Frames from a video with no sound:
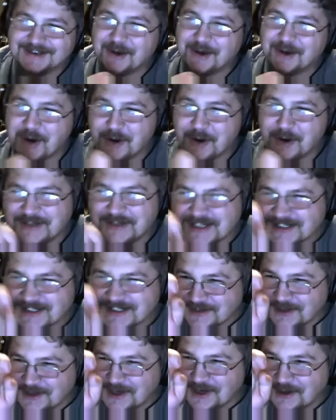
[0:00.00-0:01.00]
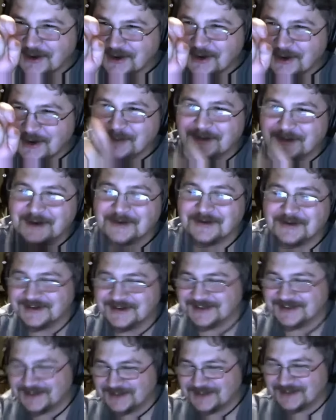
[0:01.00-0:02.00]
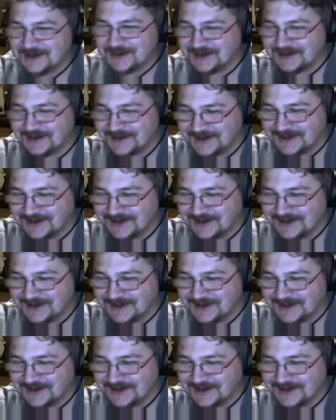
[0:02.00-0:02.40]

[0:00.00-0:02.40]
no, just a little homo, just a little.